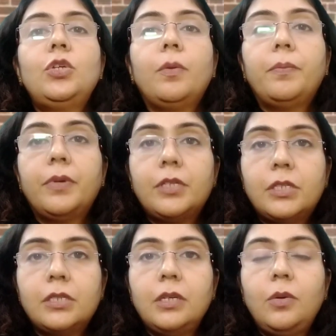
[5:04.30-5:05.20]
your
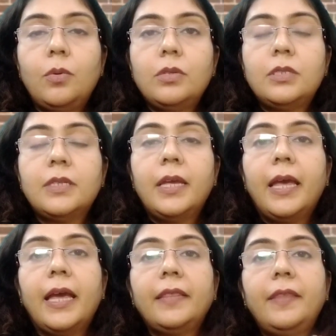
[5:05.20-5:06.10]
personal goals
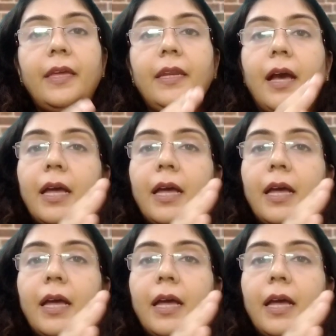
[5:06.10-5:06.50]
and then